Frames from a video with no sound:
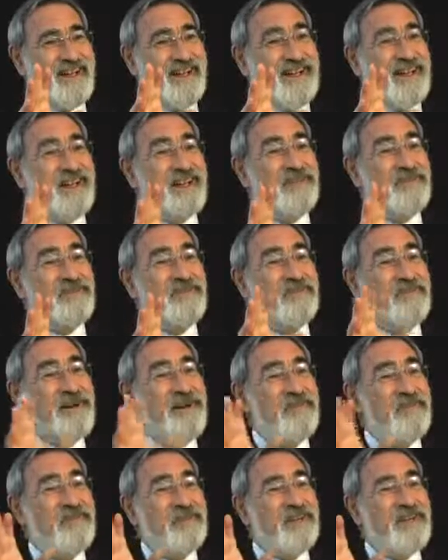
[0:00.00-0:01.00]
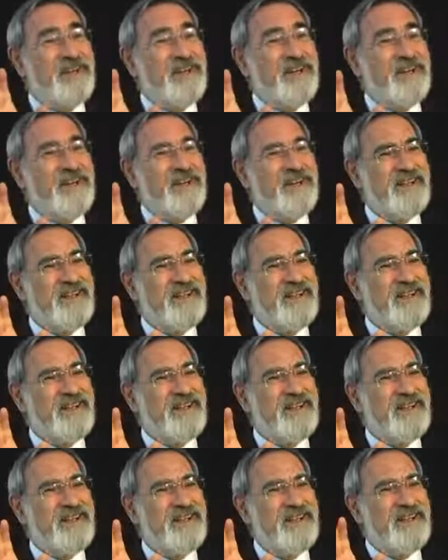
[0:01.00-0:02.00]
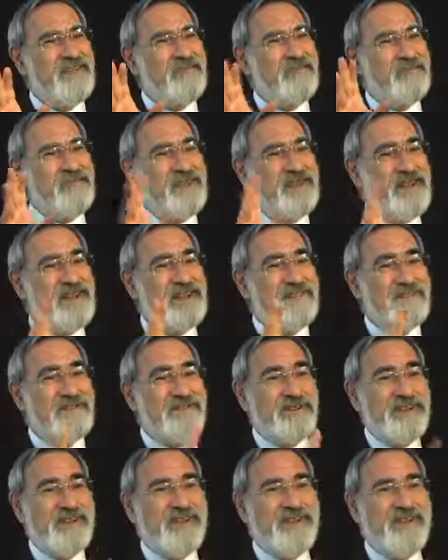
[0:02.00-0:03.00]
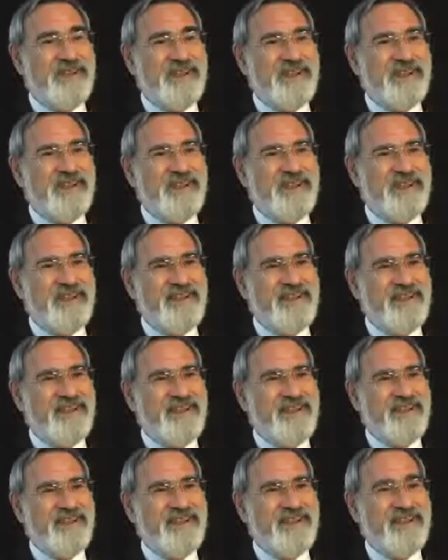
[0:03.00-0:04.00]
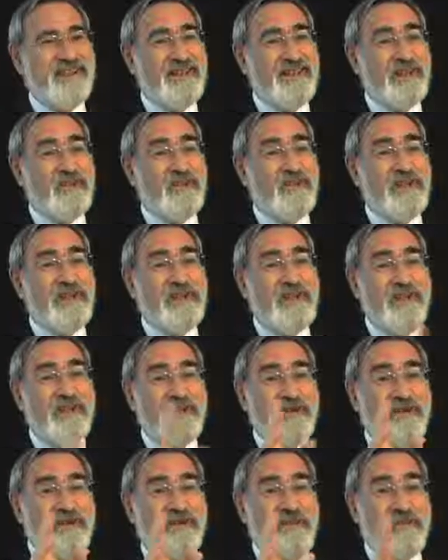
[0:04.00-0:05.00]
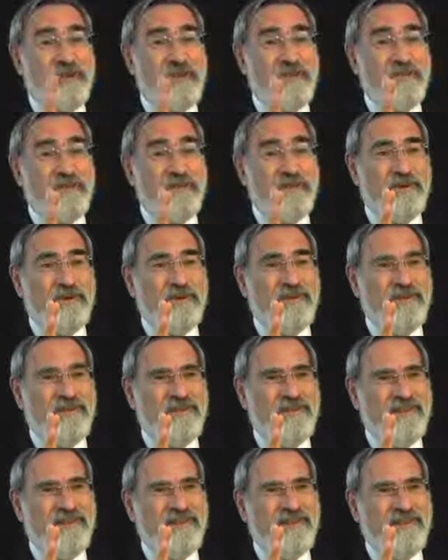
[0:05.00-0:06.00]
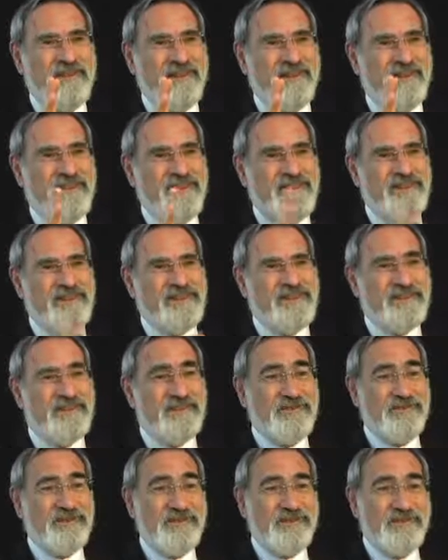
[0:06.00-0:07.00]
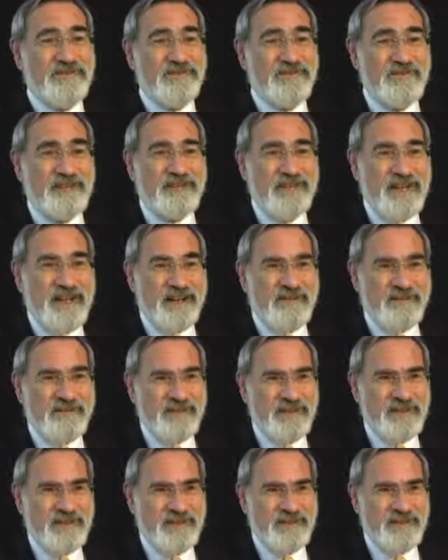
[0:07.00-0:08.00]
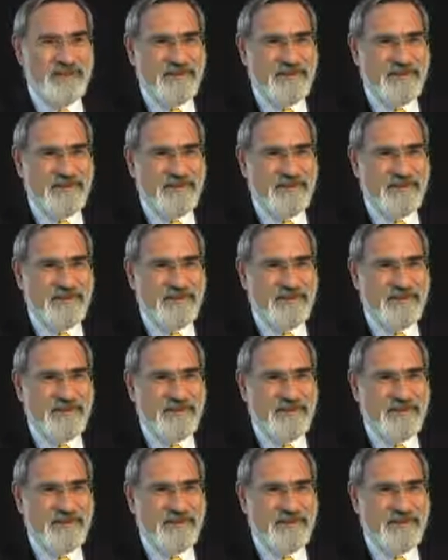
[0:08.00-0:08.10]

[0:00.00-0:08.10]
Anachnu Amcha, B'nei V'ritecha. We are your people, the children of your covenant.